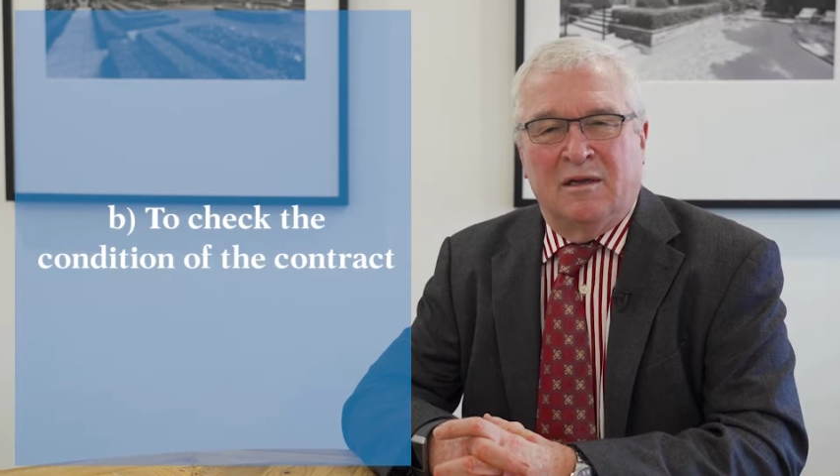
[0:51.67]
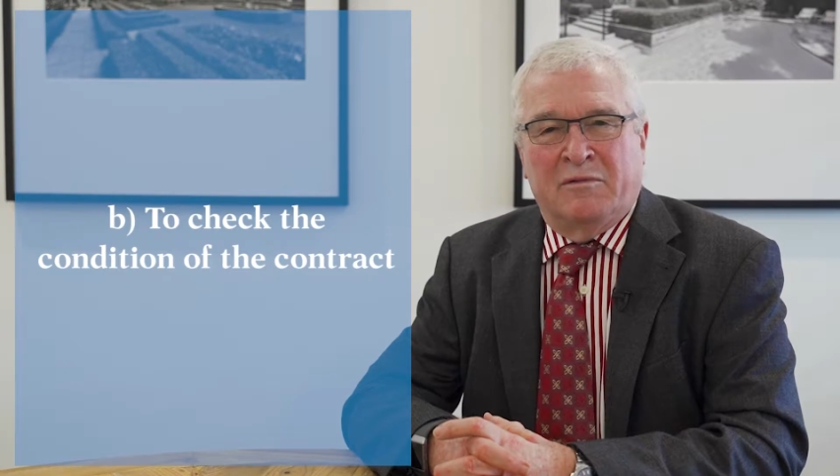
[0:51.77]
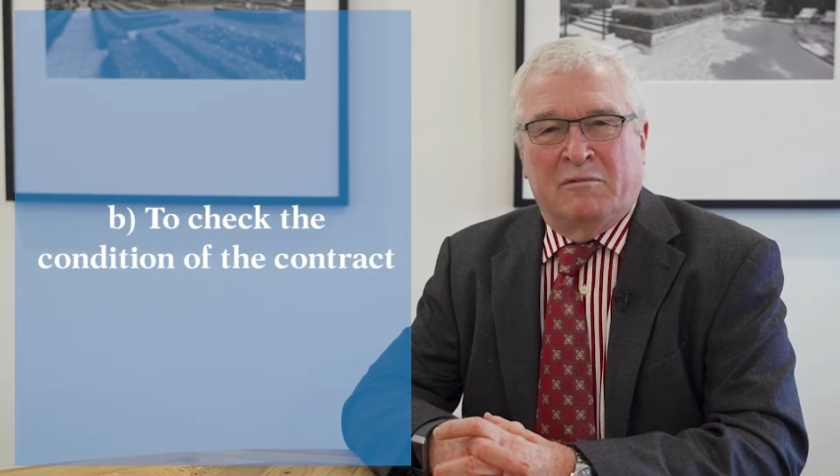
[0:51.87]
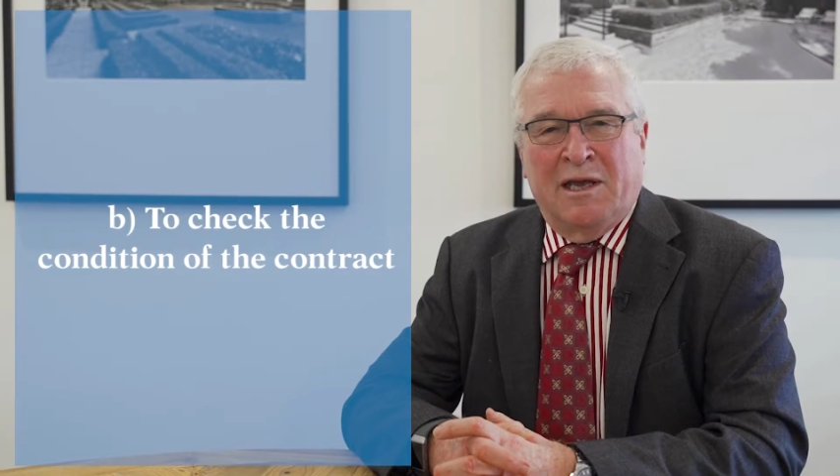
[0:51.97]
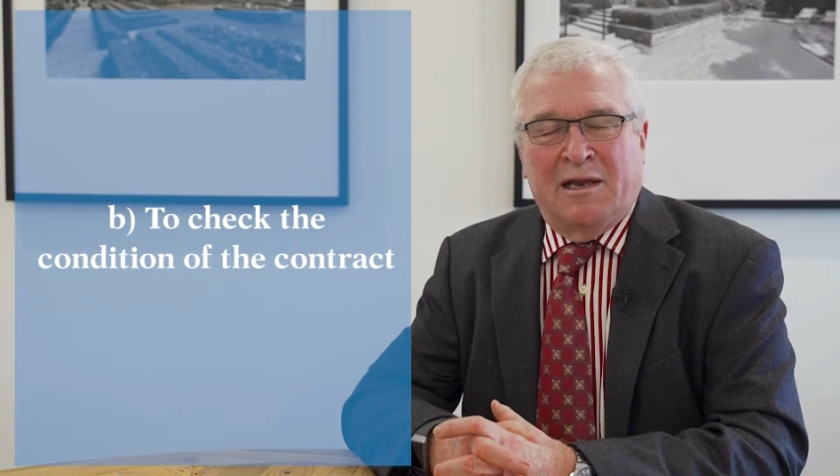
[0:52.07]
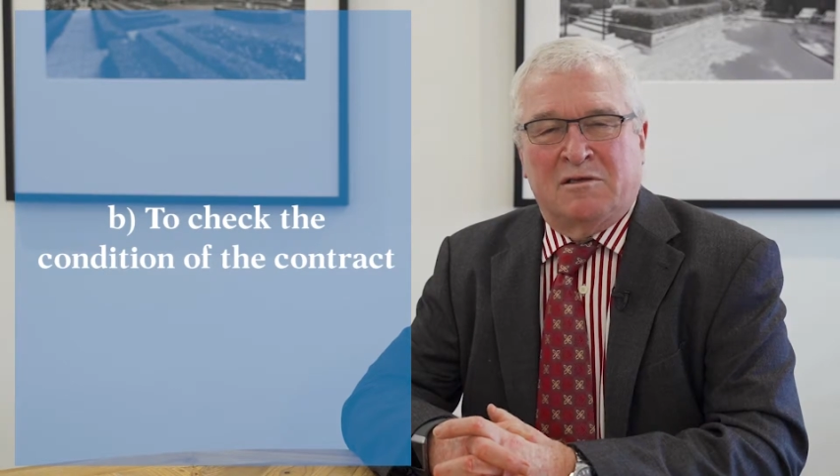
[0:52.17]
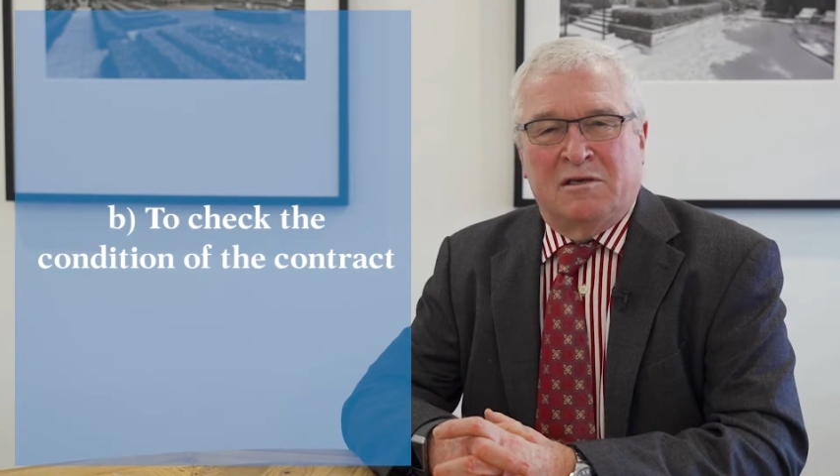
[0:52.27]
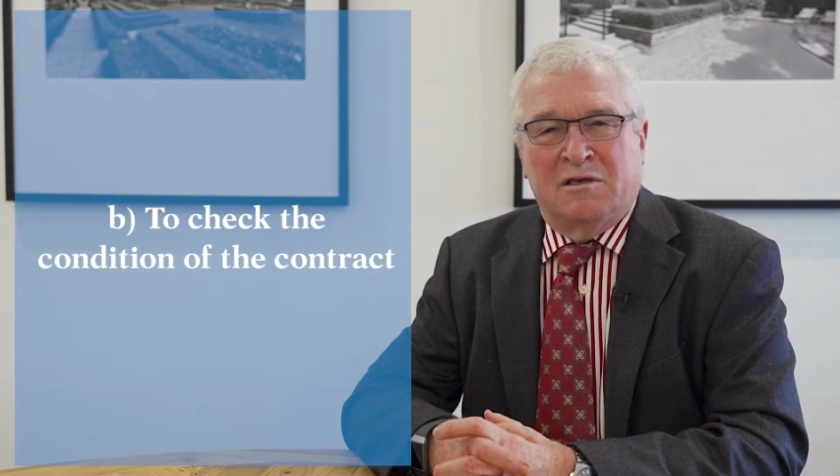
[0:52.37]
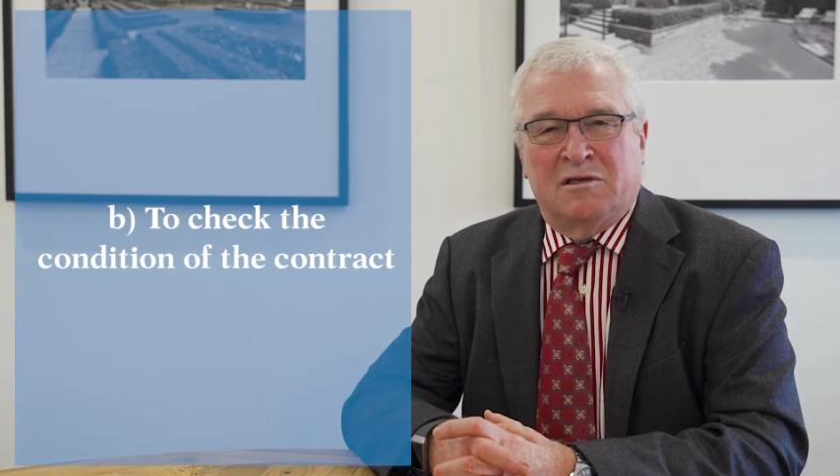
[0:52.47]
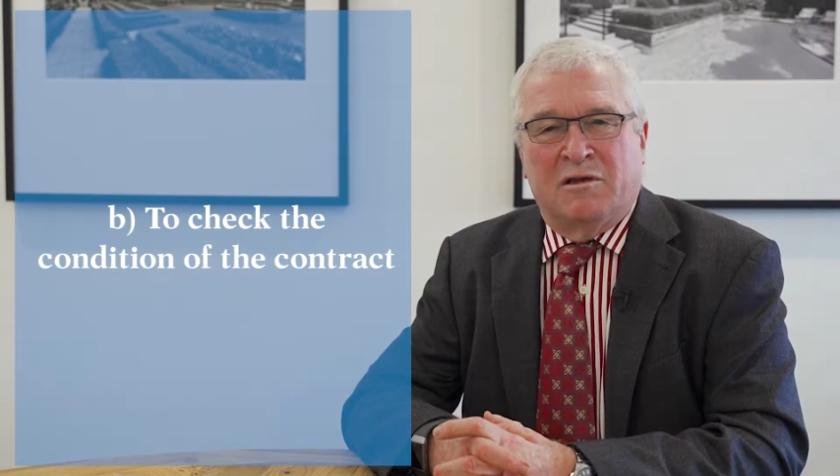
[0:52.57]
The
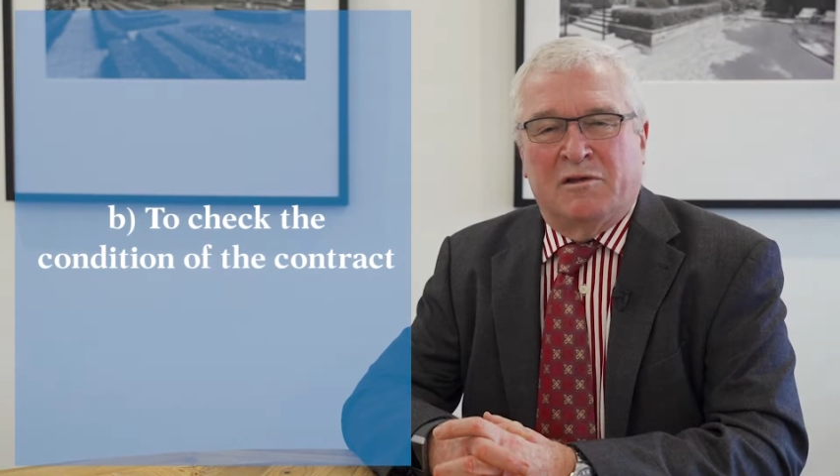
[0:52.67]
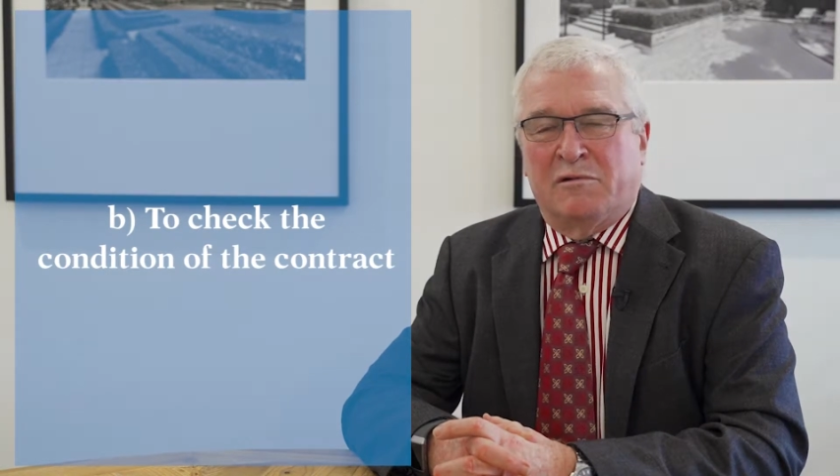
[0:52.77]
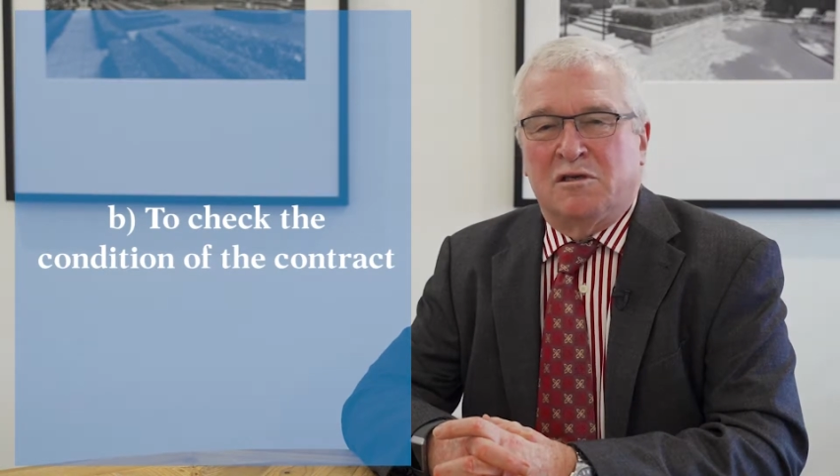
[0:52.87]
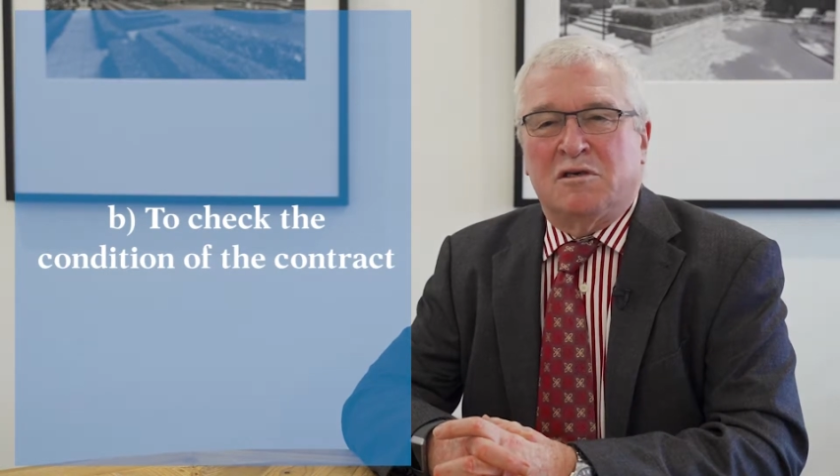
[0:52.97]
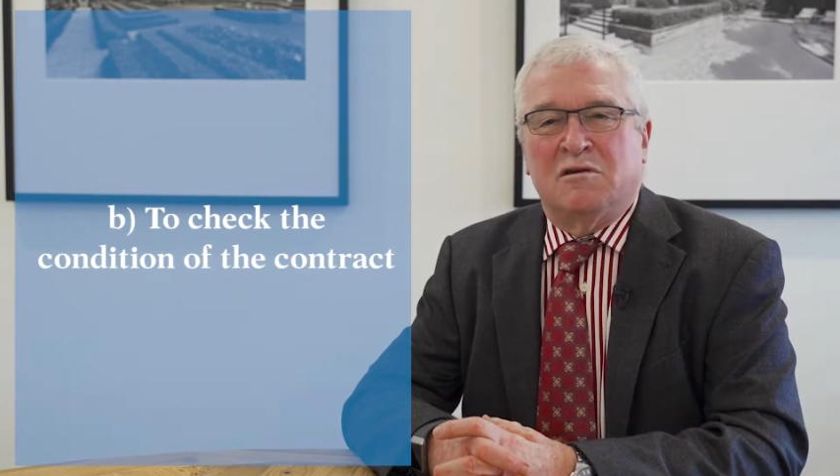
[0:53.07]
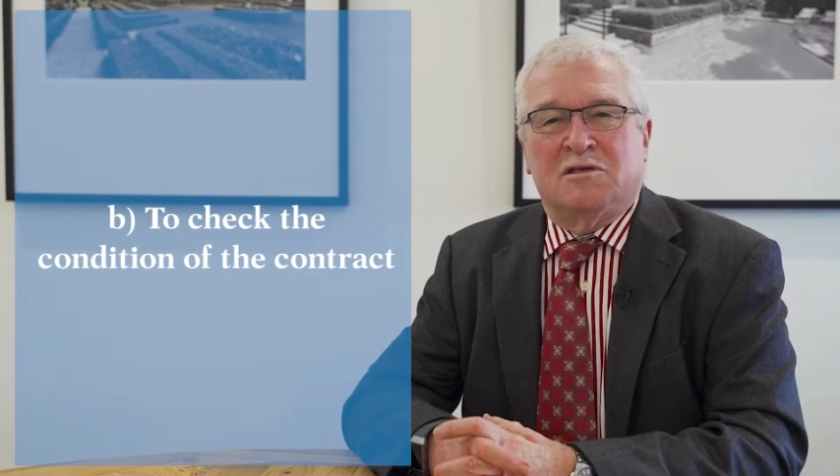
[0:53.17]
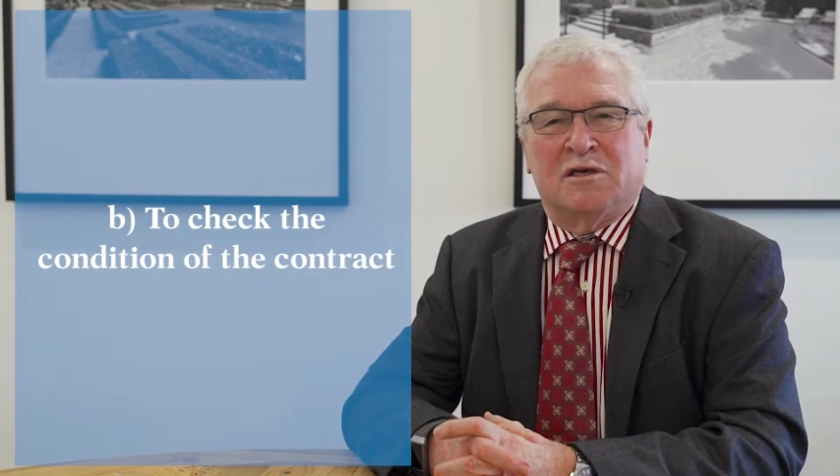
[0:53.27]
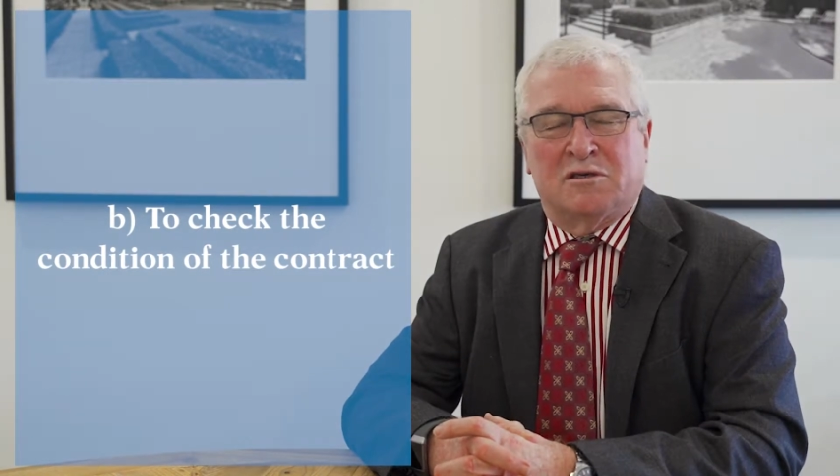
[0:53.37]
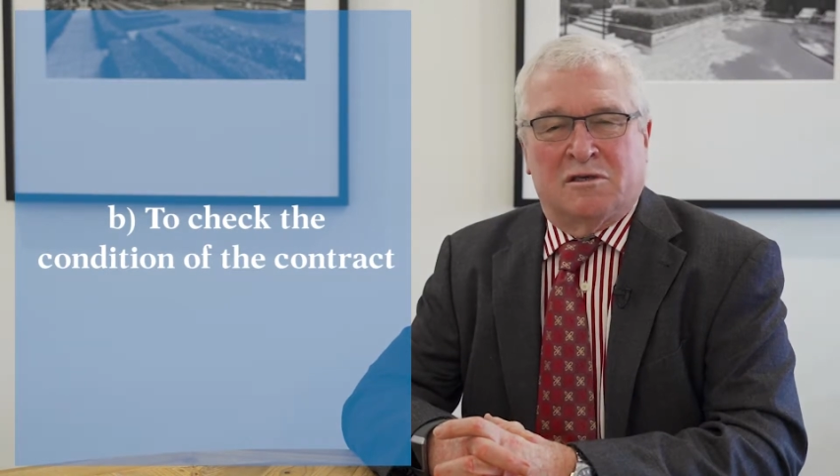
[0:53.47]
reality is there is no such